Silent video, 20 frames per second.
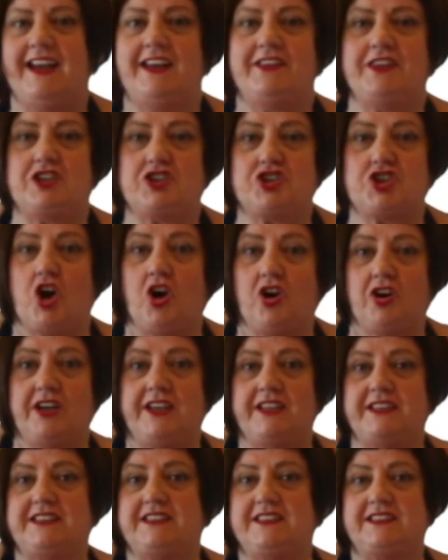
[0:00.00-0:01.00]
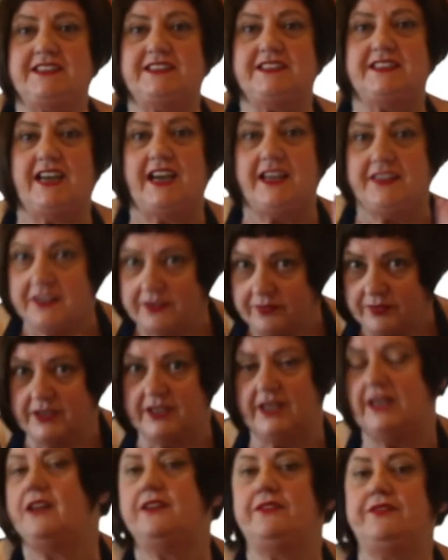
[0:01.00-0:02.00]
The chocolate and the
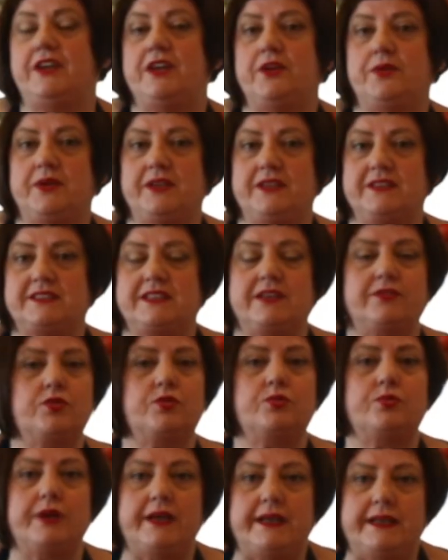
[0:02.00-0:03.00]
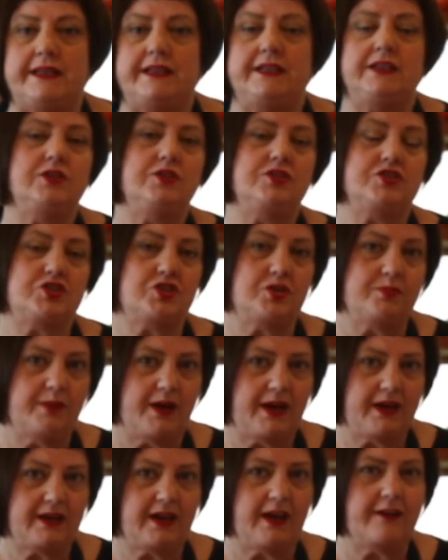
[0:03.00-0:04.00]
vanilla variants I've already used to
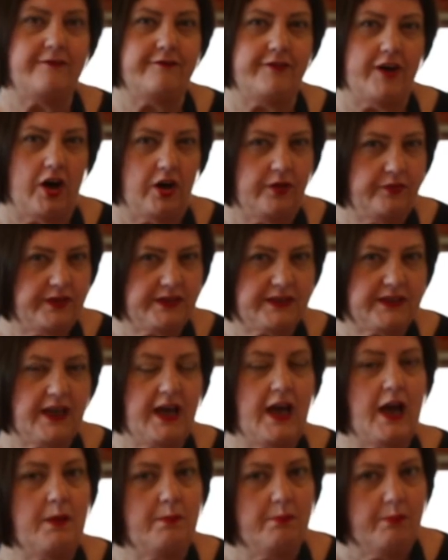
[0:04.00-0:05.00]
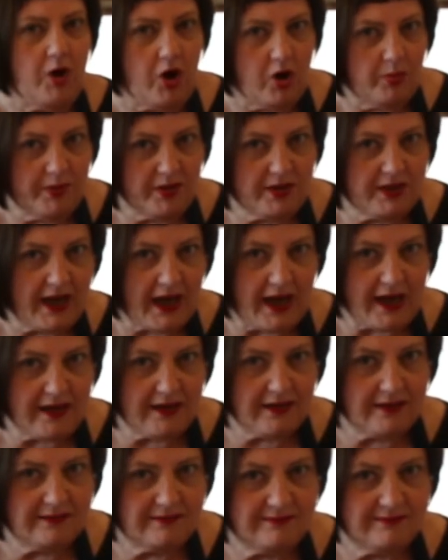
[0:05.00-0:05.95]
make a velvet marble cake,